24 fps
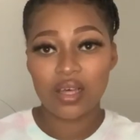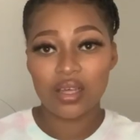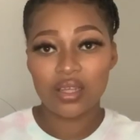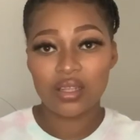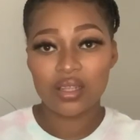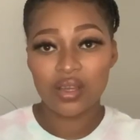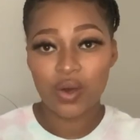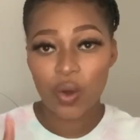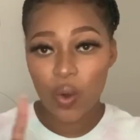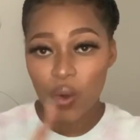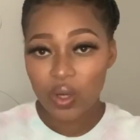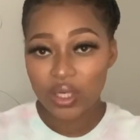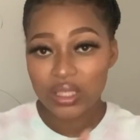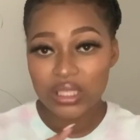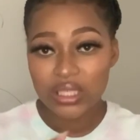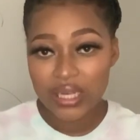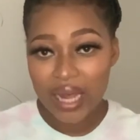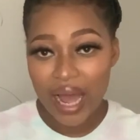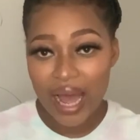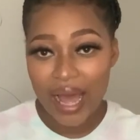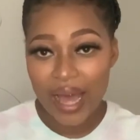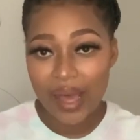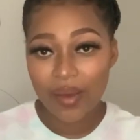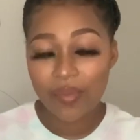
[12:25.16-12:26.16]
the only
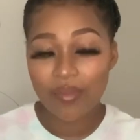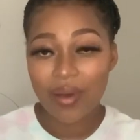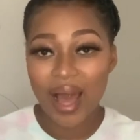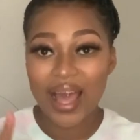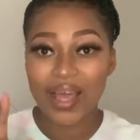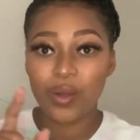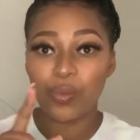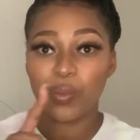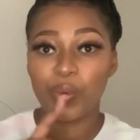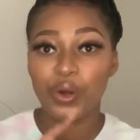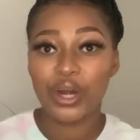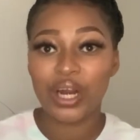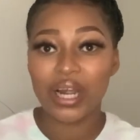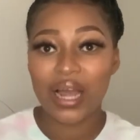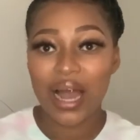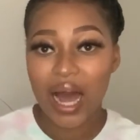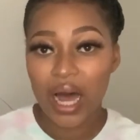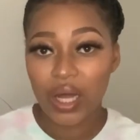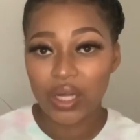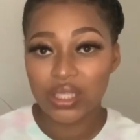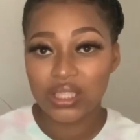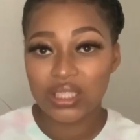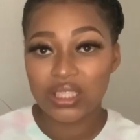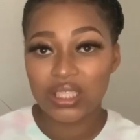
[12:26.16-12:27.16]
time I work
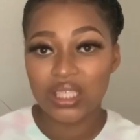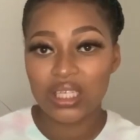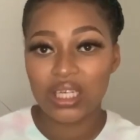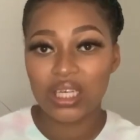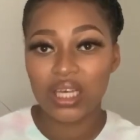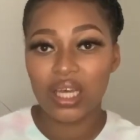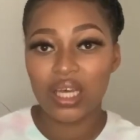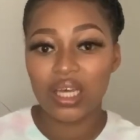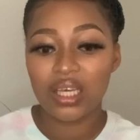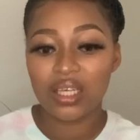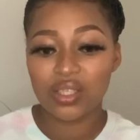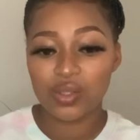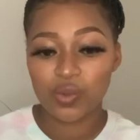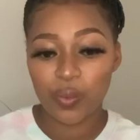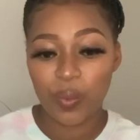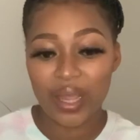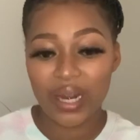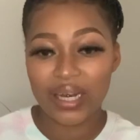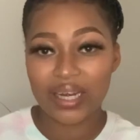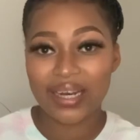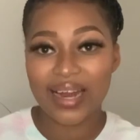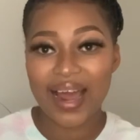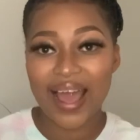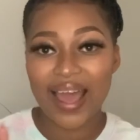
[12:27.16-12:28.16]
out is
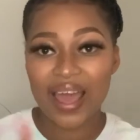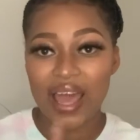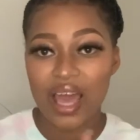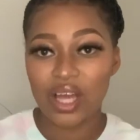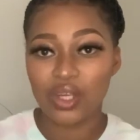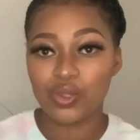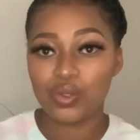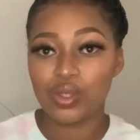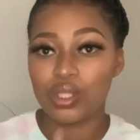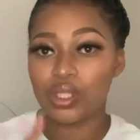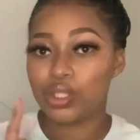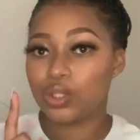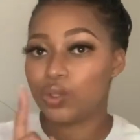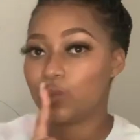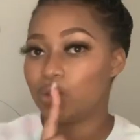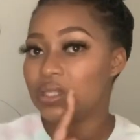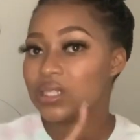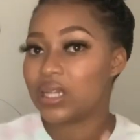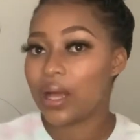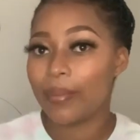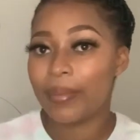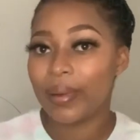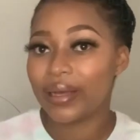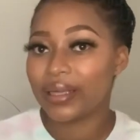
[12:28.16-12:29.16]
when I actually do
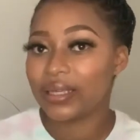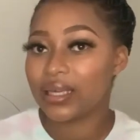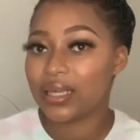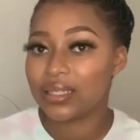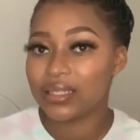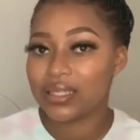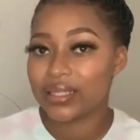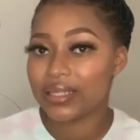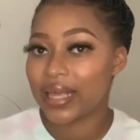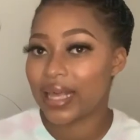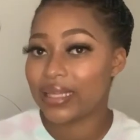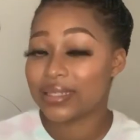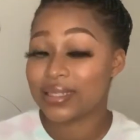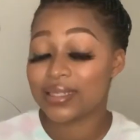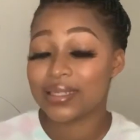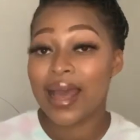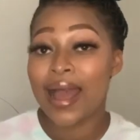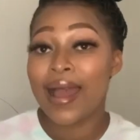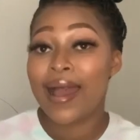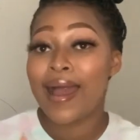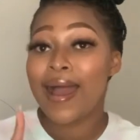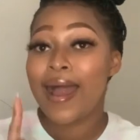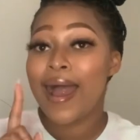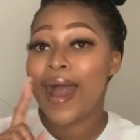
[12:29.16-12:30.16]
stomach exercises.
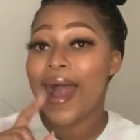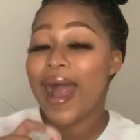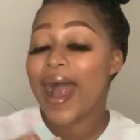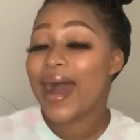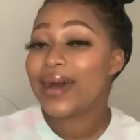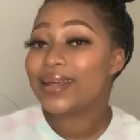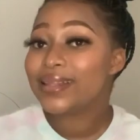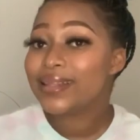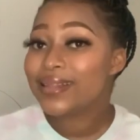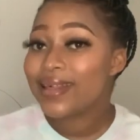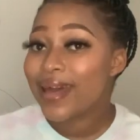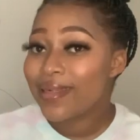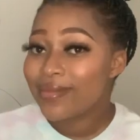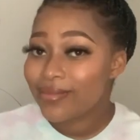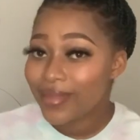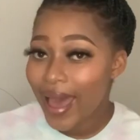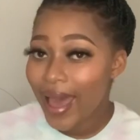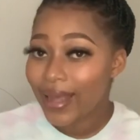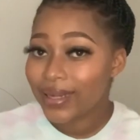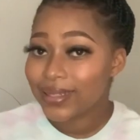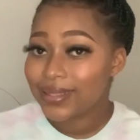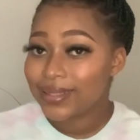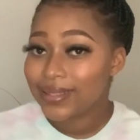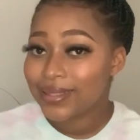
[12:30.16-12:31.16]
Other than
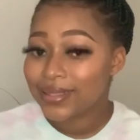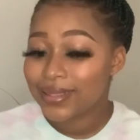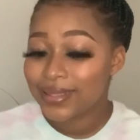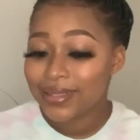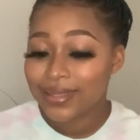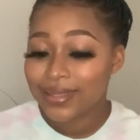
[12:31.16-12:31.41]
that,